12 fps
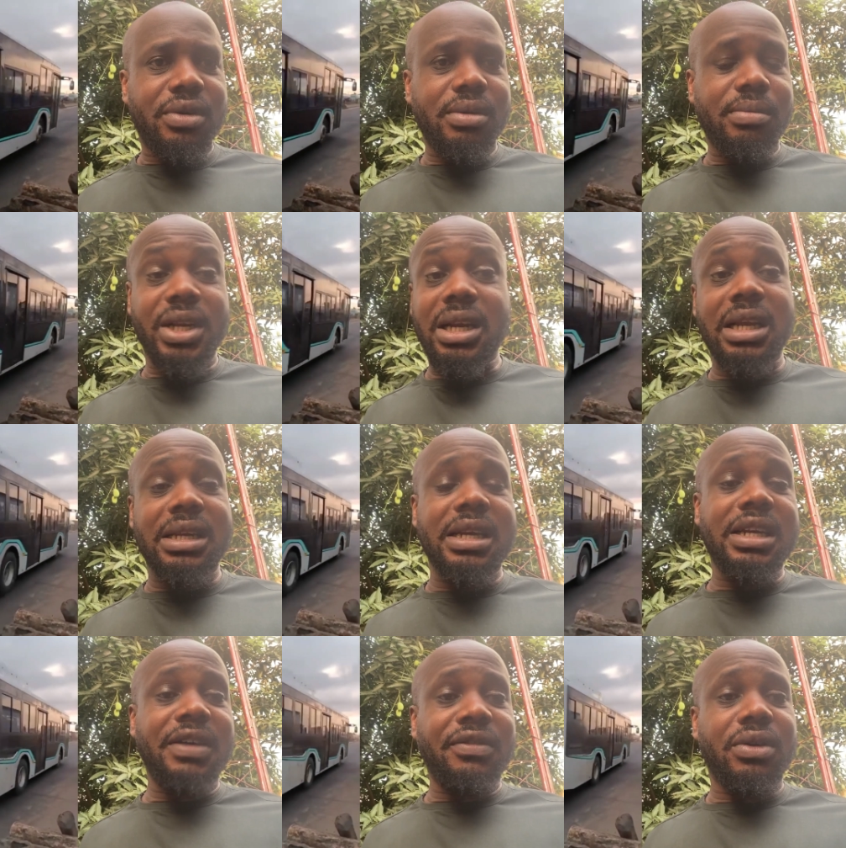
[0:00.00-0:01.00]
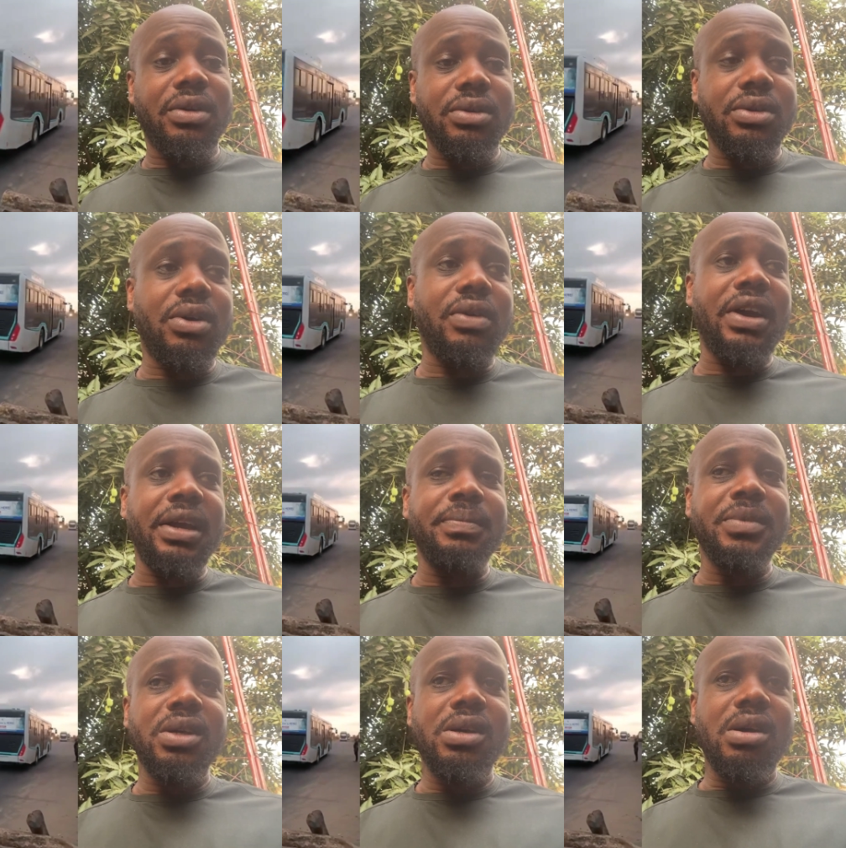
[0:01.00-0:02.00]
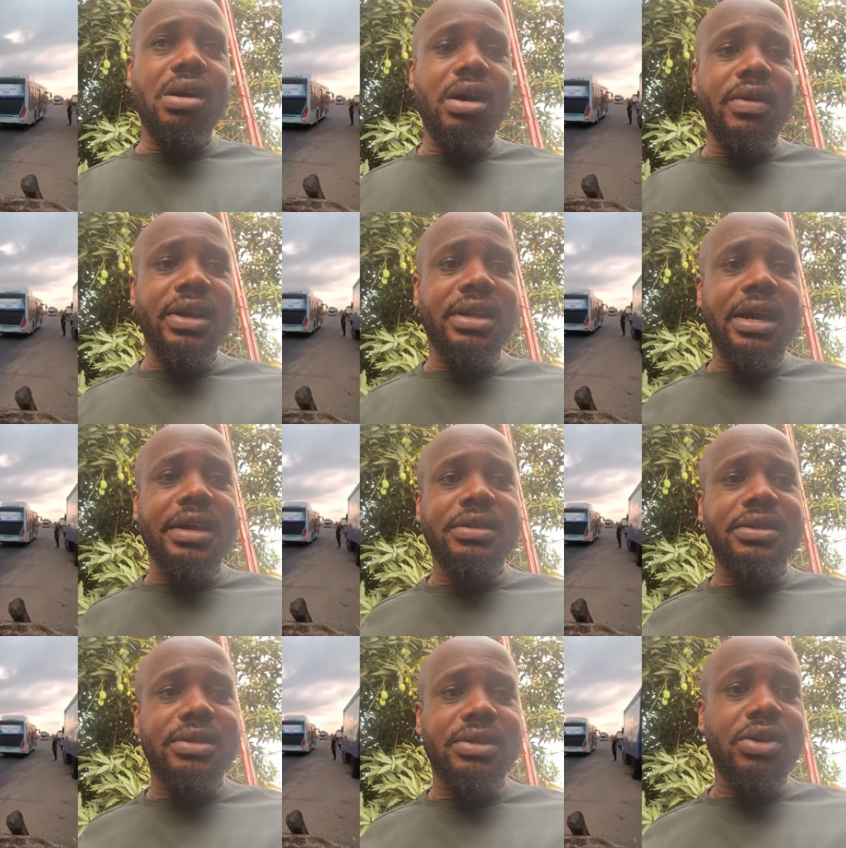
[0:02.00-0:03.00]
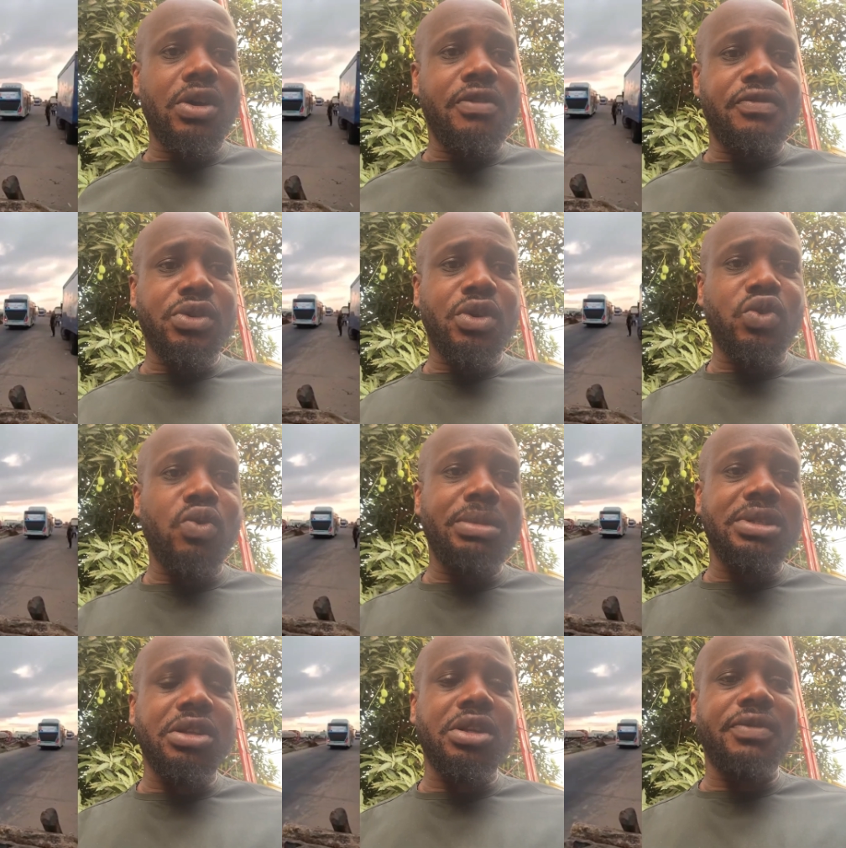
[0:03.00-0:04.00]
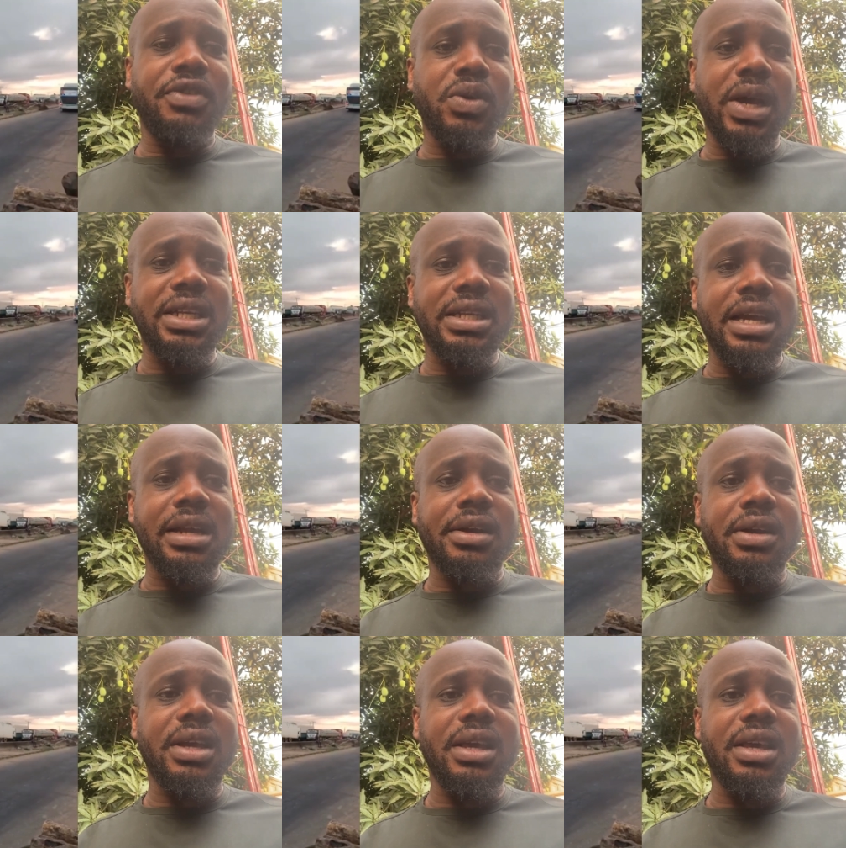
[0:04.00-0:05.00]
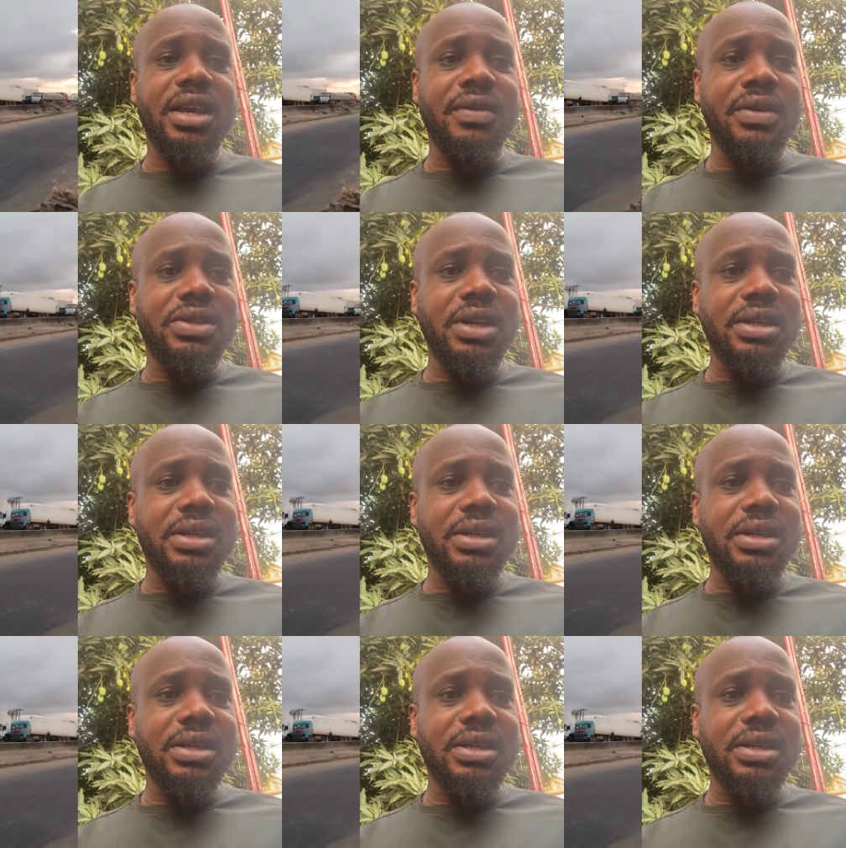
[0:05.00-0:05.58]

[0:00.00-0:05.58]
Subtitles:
Better late than never. All right. All right, guys. So for those who missed out on the video I did earlier, here is it.